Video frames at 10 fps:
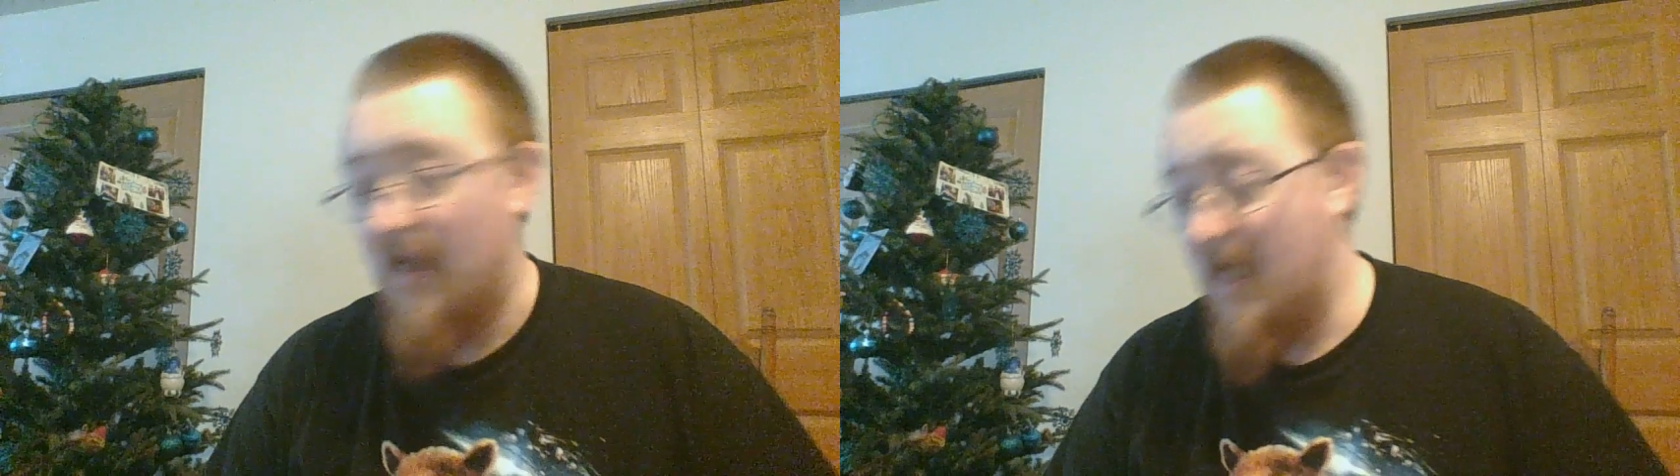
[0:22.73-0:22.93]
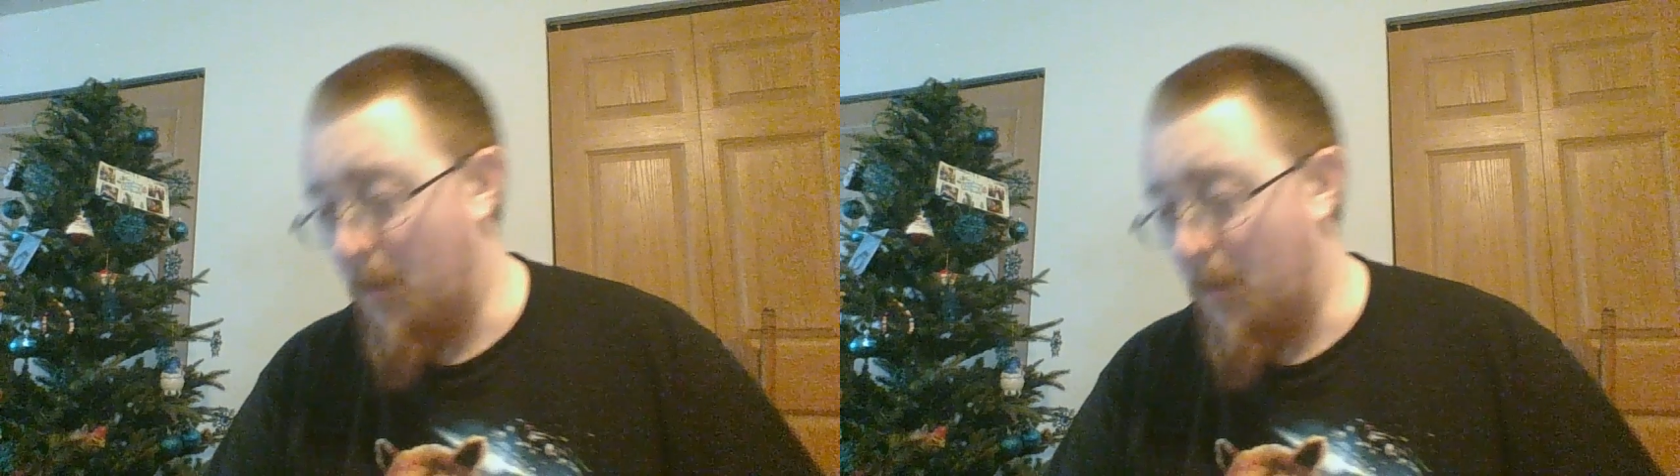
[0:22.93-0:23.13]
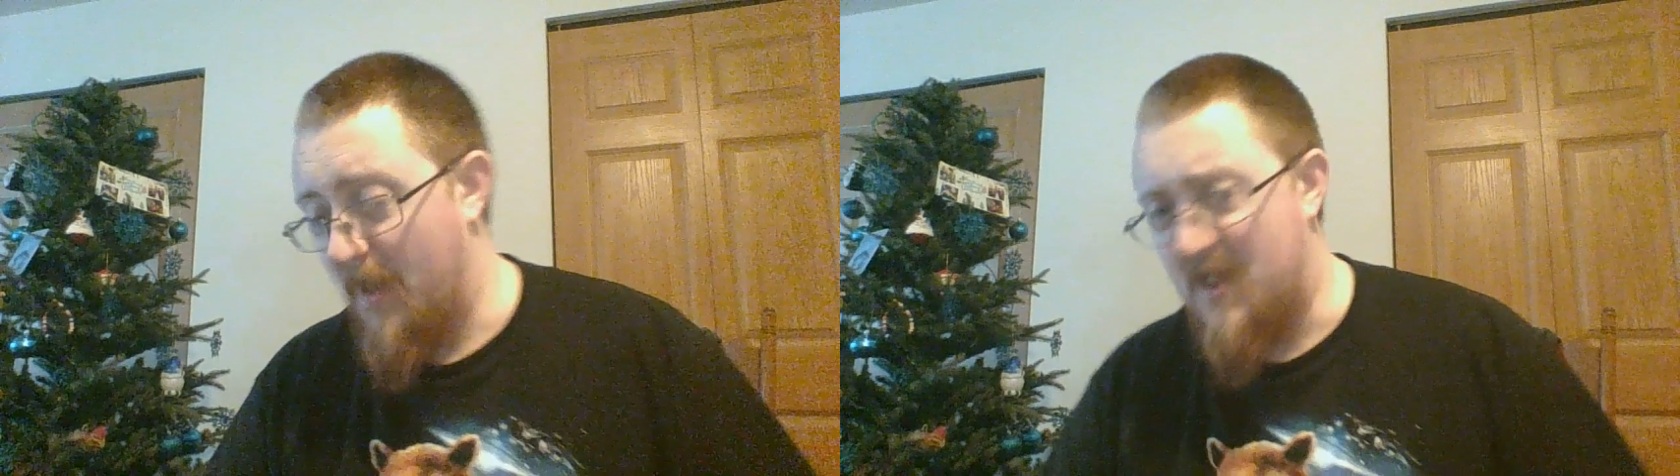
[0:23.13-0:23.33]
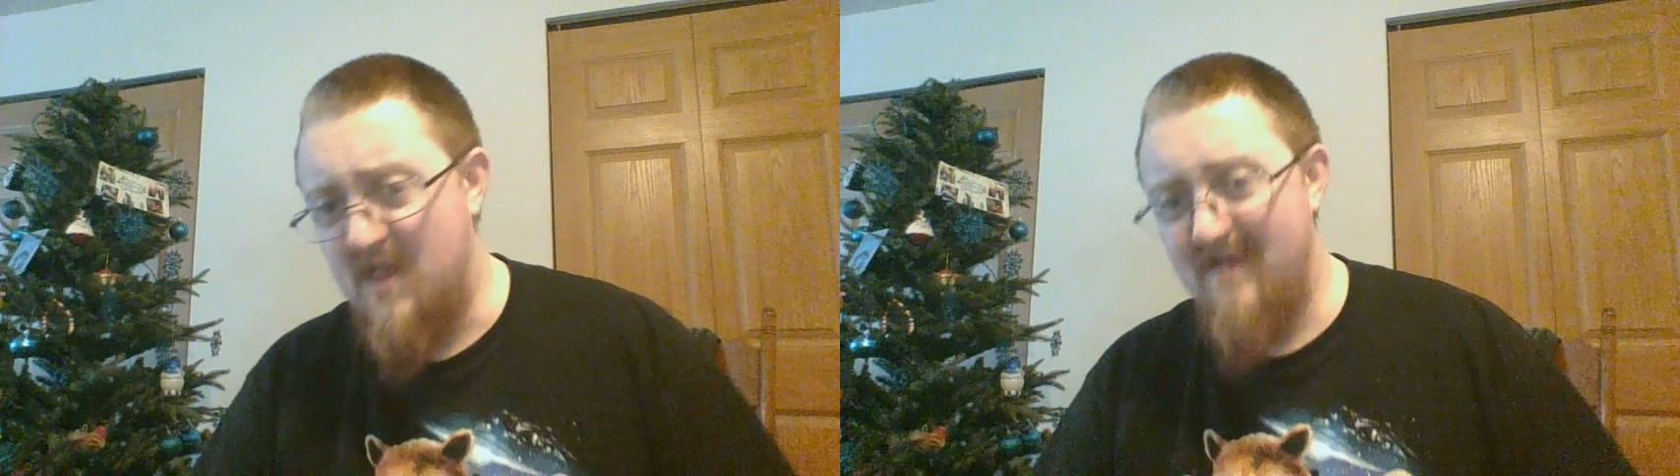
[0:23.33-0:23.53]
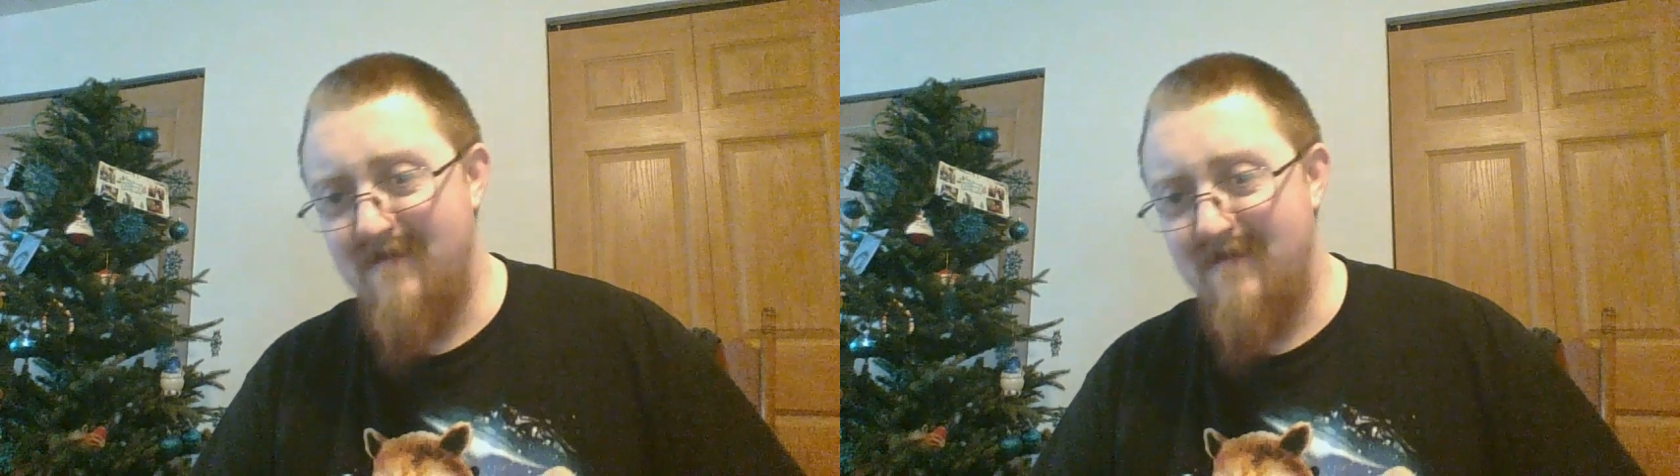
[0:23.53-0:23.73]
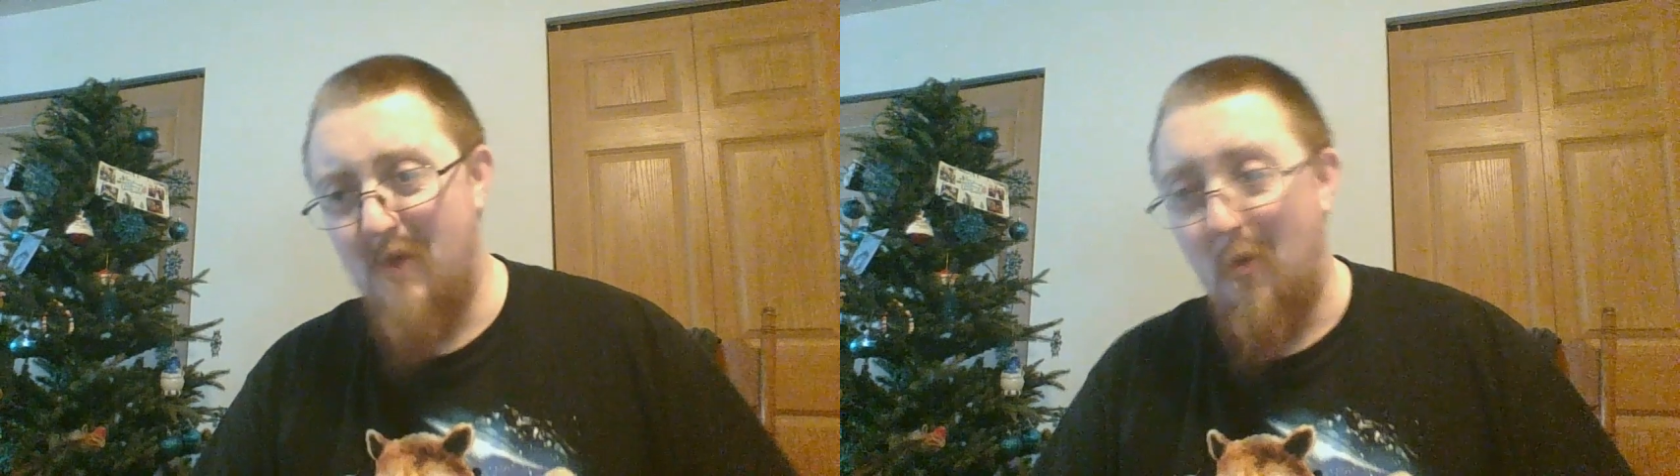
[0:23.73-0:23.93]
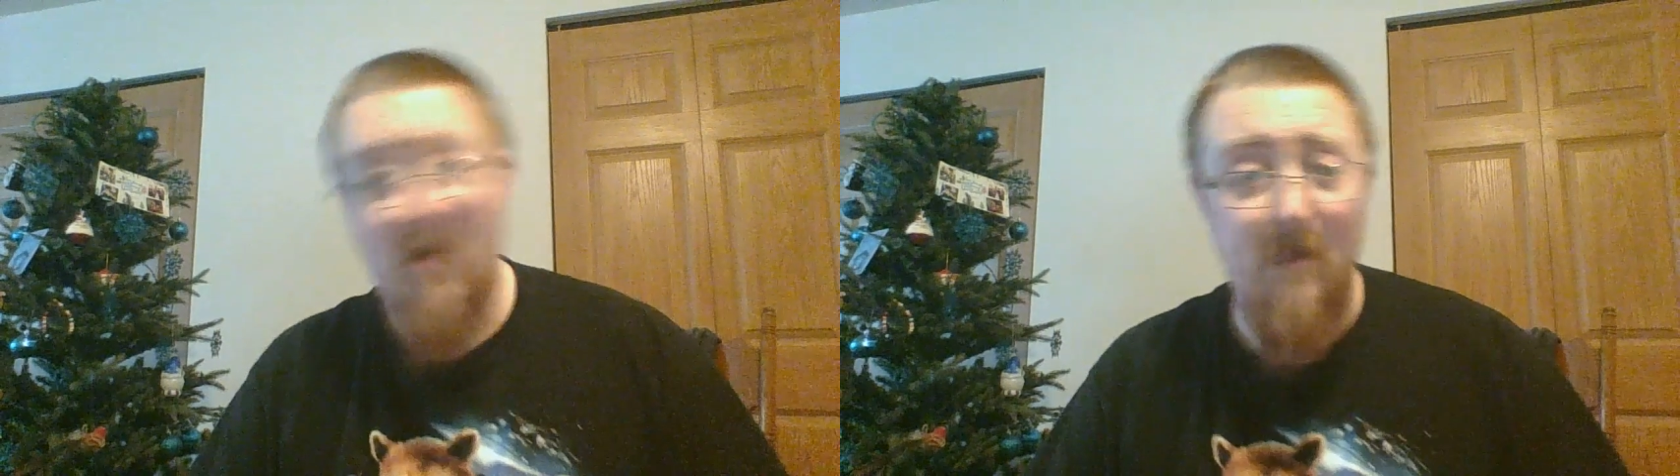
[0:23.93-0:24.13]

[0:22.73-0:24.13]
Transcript: Anyways, we're